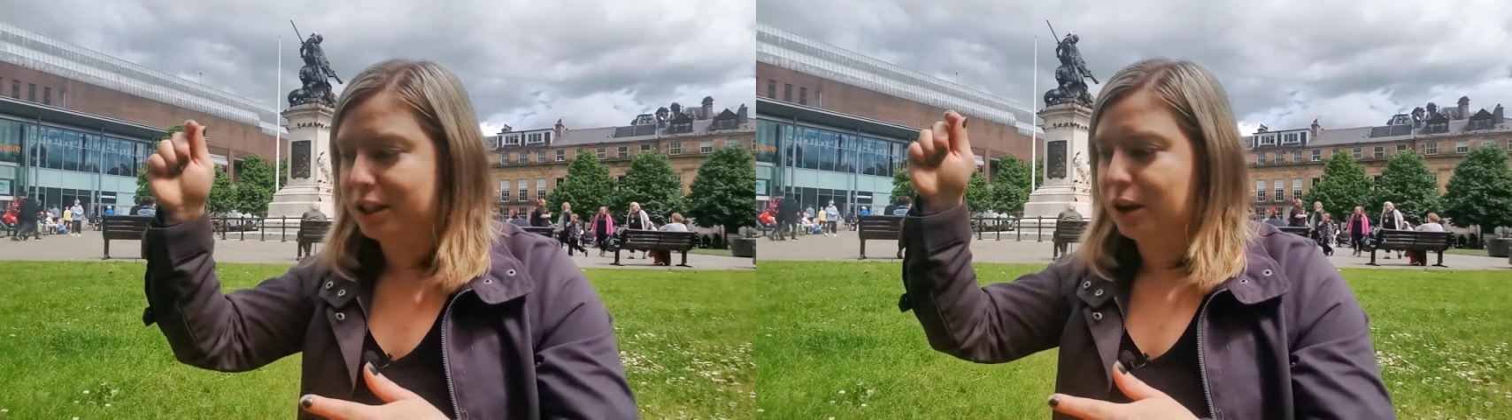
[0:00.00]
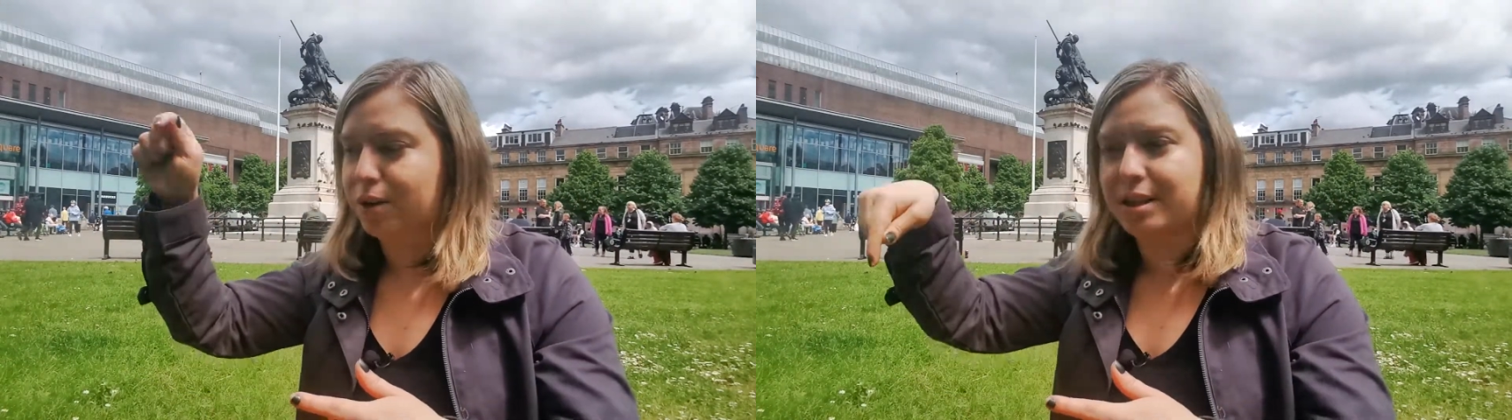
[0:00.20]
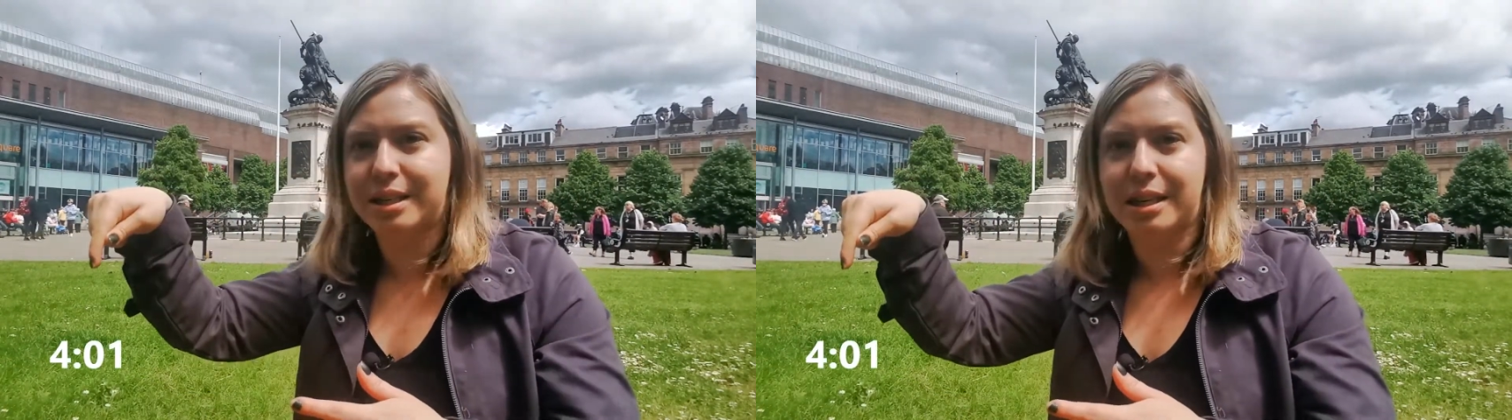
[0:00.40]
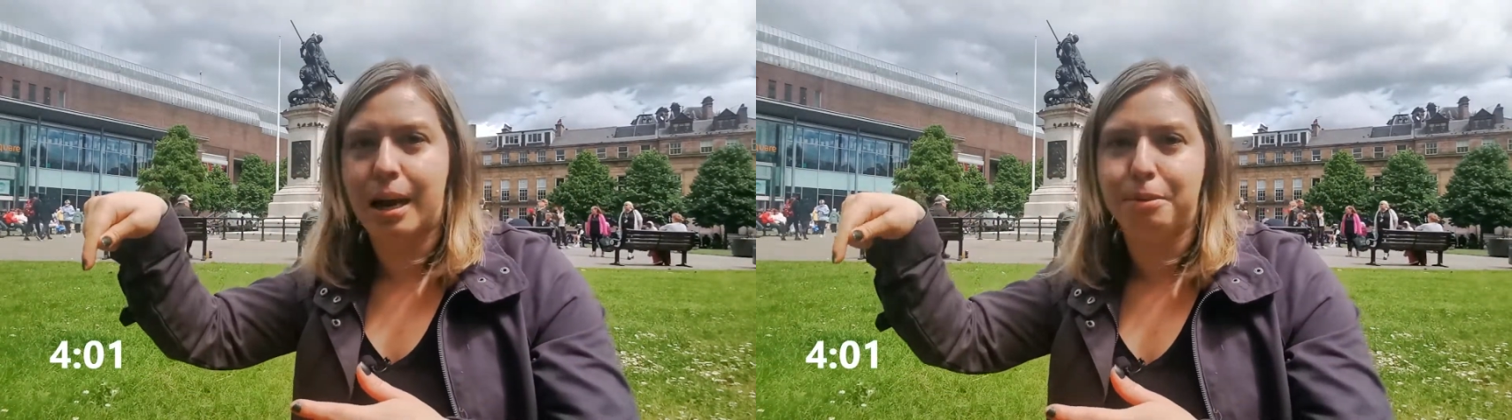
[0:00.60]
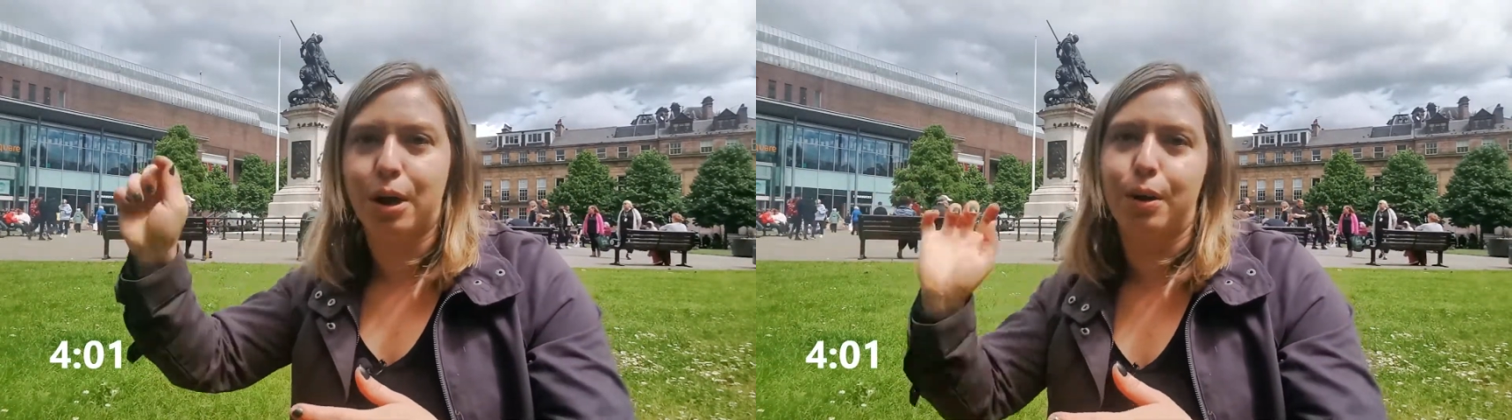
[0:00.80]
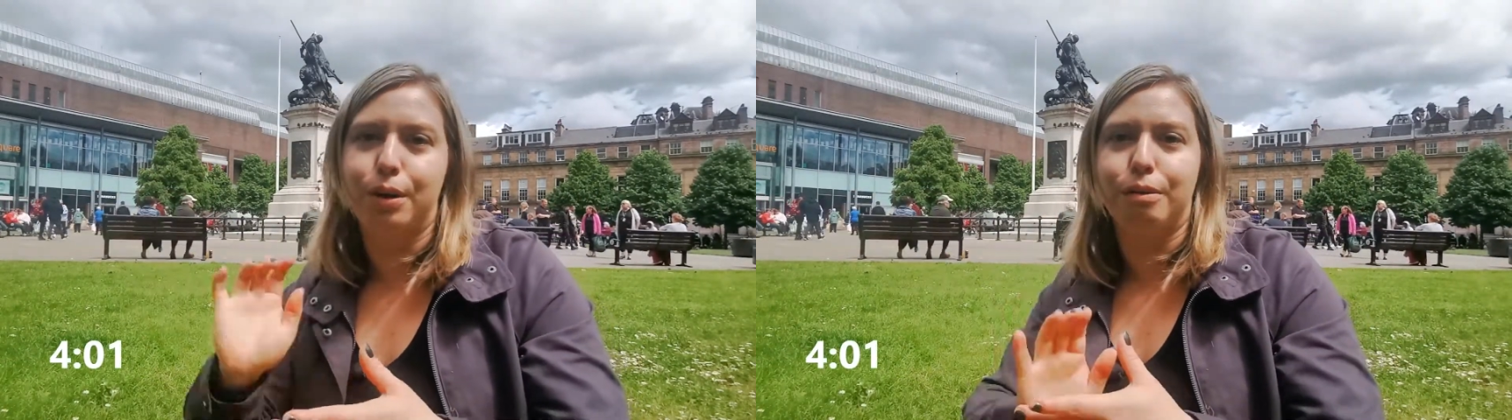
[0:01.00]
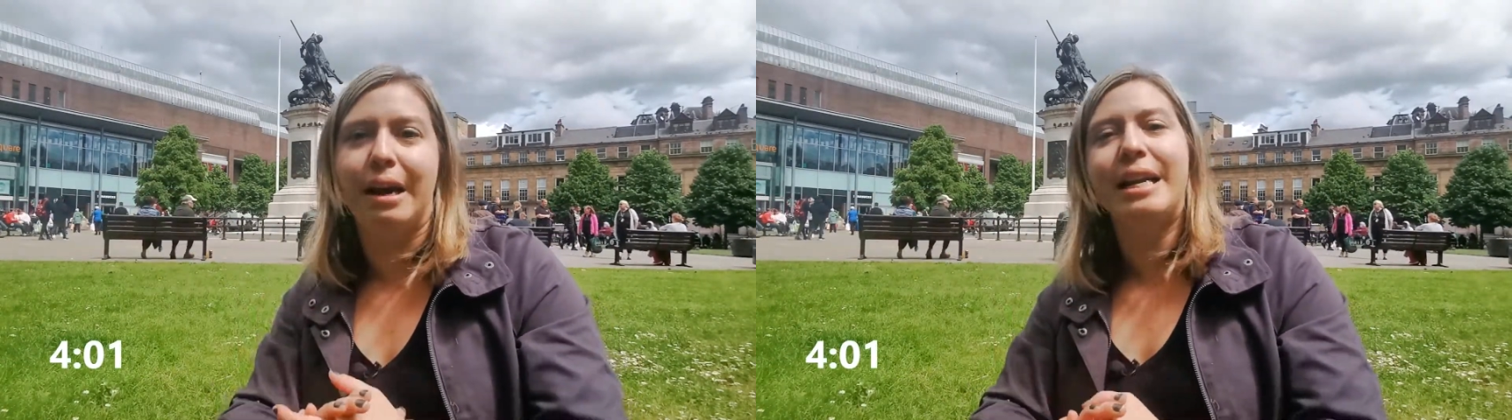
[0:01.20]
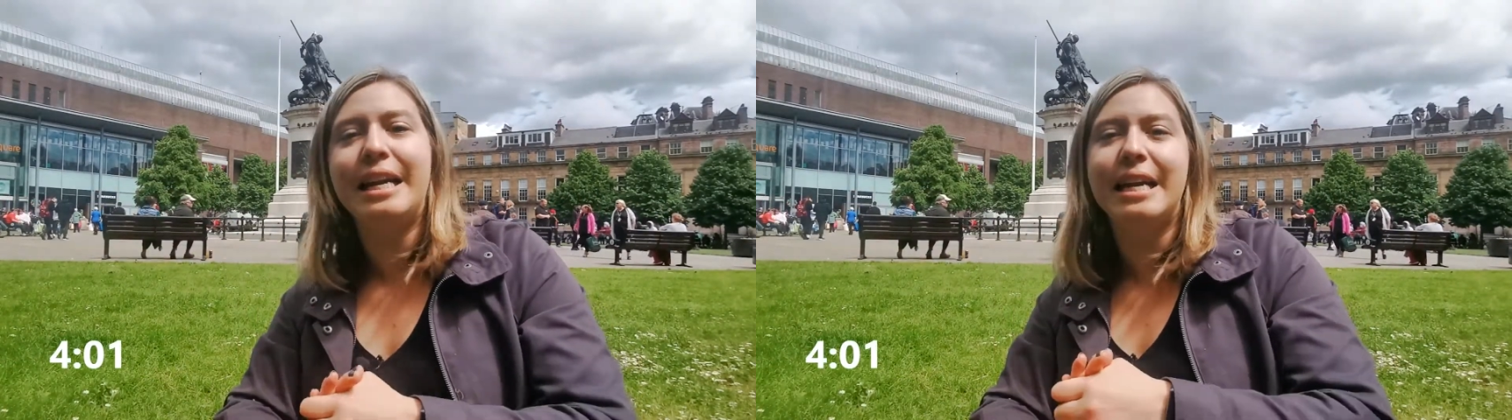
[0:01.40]
just go to this time code
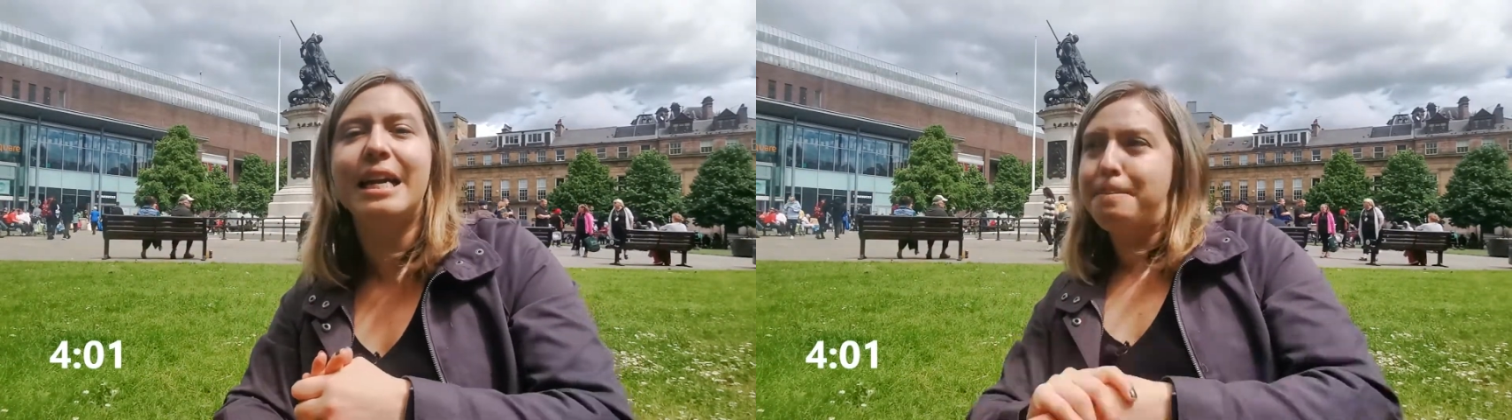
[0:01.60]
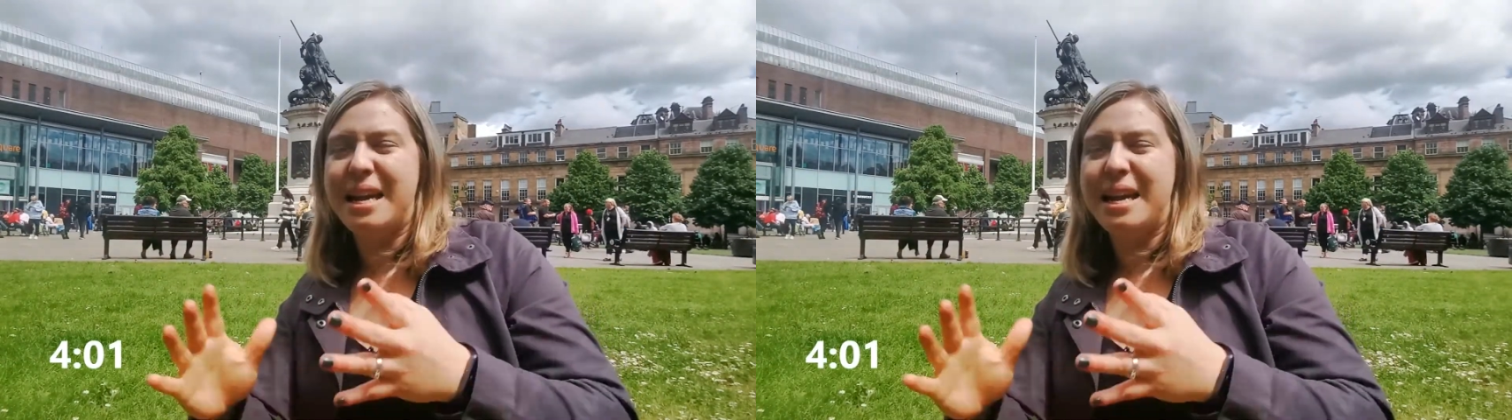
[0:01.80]
right here.